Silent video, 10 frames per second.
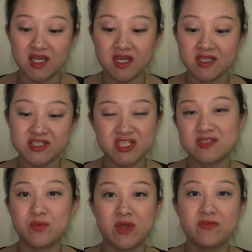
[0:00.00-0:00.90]
It's just
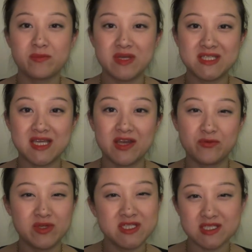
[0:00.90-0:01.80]
a way for me to kind
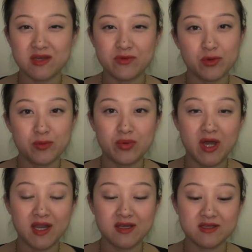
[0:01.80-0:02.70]
of rediscover old
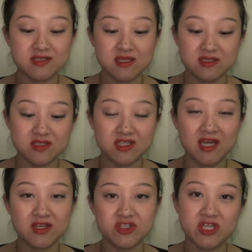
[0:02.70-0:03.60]
products and
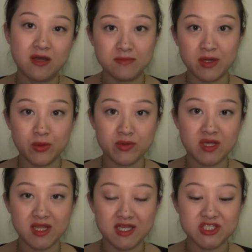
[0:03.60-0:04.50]
kind of shop my own
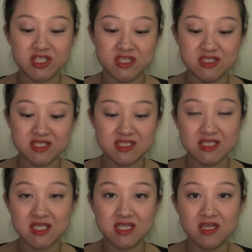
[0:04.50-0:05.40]
collection to
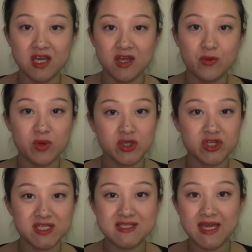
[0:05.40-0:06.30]
see what
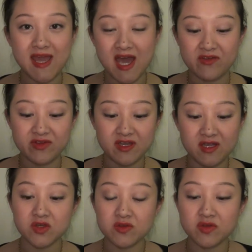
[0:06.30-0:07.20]
goodies I have in it.
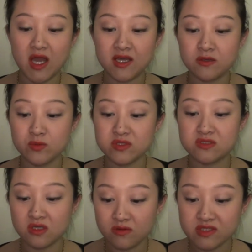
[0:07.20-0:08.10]
So I will
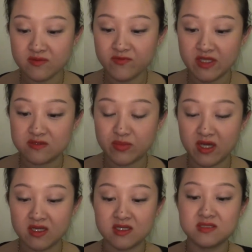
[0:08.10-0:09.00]
start with some face
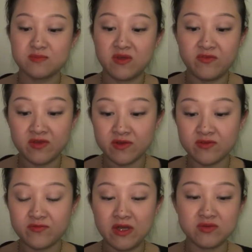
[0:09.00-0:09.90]
products. My
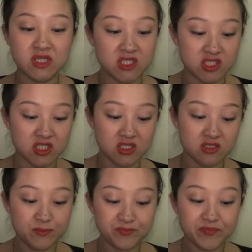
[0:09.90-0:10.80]
favorite
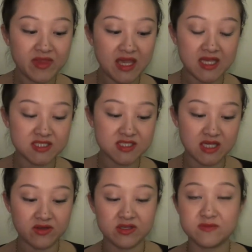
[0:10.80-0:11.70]
foundation, hands
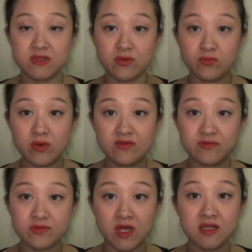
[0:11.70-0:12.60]
down, has been the
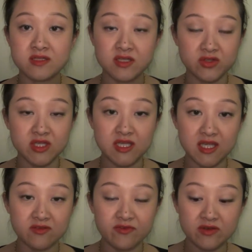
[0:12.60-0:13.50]
Revlon Nearly
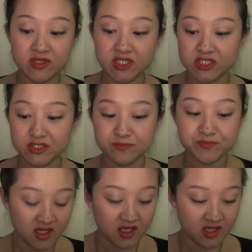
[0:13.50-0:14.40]
Naked foundation.
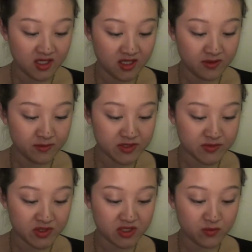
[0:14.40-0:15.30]
I am in
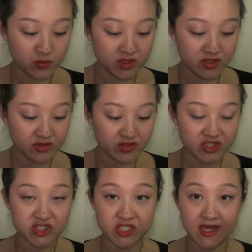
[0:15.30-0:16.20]
between 130
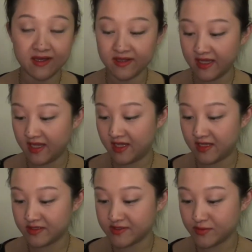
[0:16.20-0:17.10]
Shell
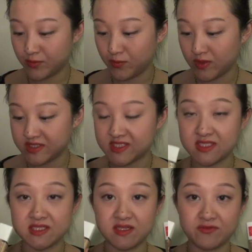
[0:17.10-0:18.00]
and
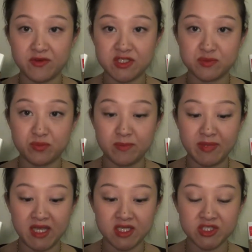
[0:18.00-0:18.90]
160 Fresh
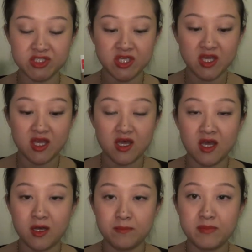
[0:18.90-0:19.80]
Beige.
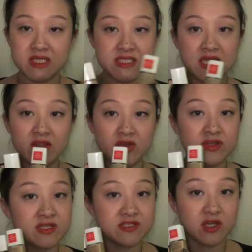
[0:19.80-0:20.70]
Mixed together,
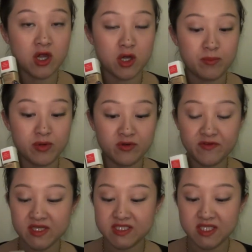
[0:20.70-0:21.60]
these are
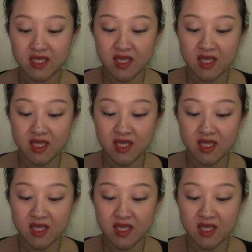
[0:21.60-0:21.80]
perfect.